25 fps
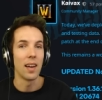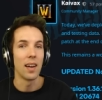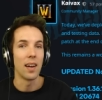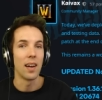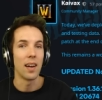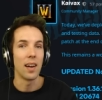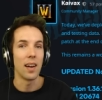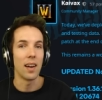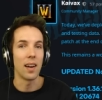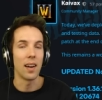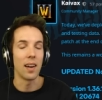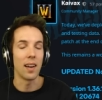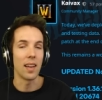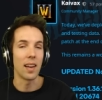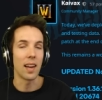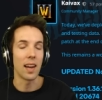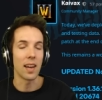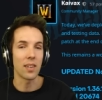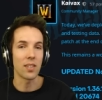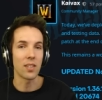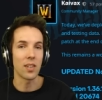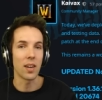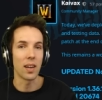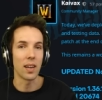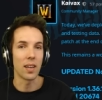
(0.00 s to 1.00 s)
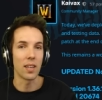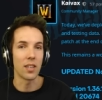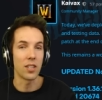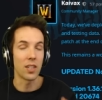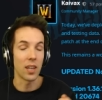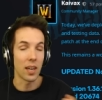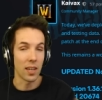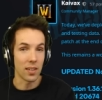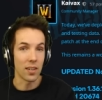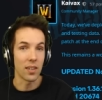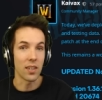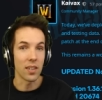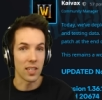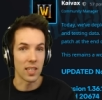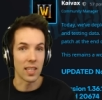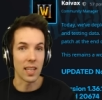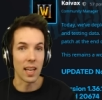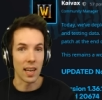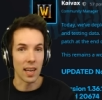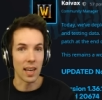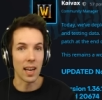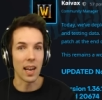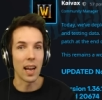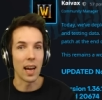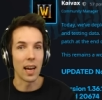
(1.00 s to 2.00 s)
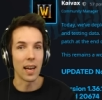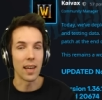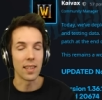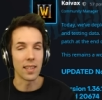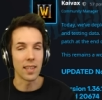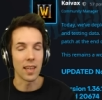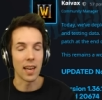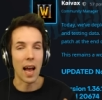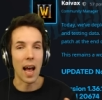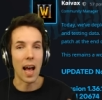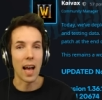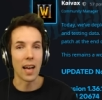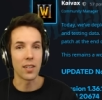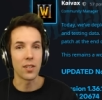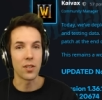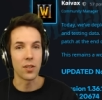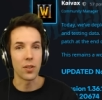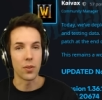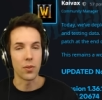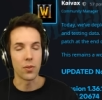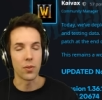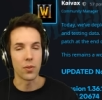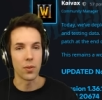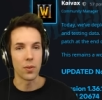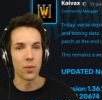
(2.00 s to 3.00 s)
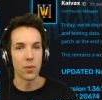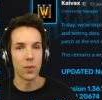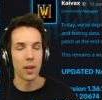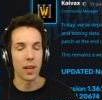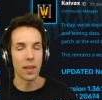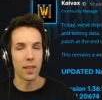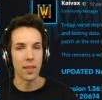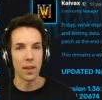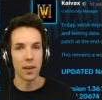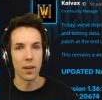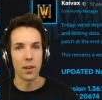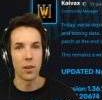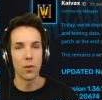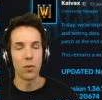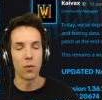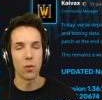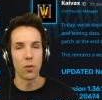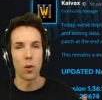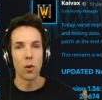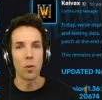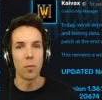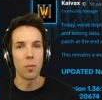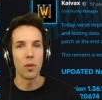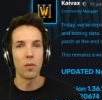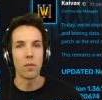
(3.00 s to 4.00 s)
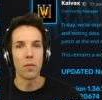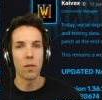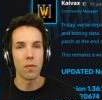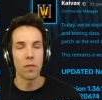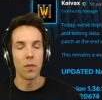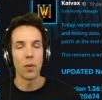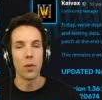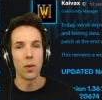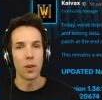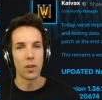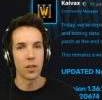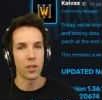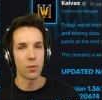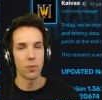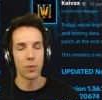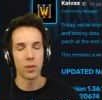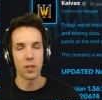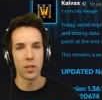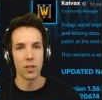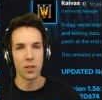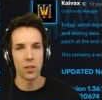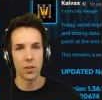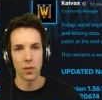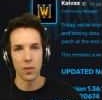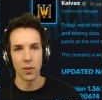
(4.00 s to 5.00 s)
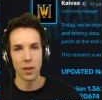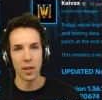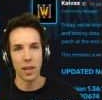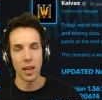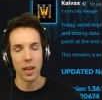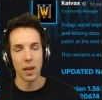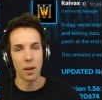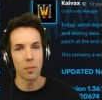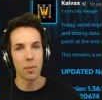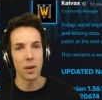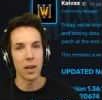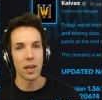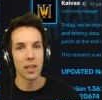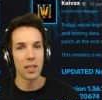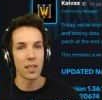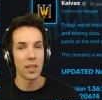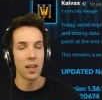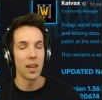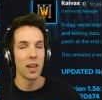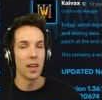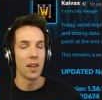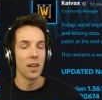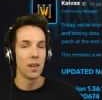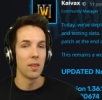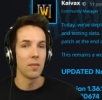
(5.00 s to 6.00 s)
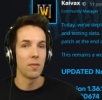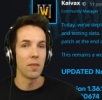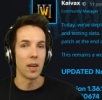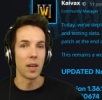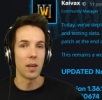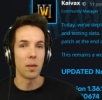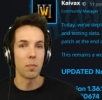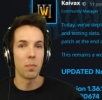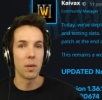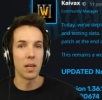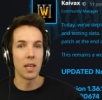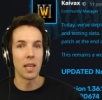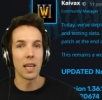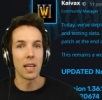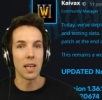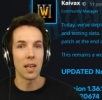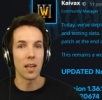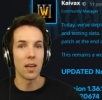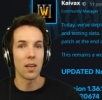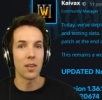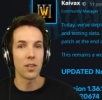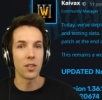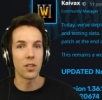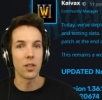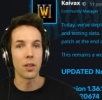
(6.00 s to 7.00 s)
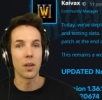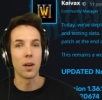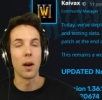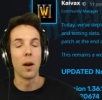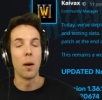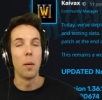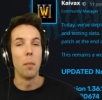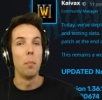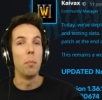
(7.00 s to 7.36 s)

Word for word: uh, it actually shatters that client and asks you to get the new normal Reforged, which is 30 gigabytes, via the BNet launcher.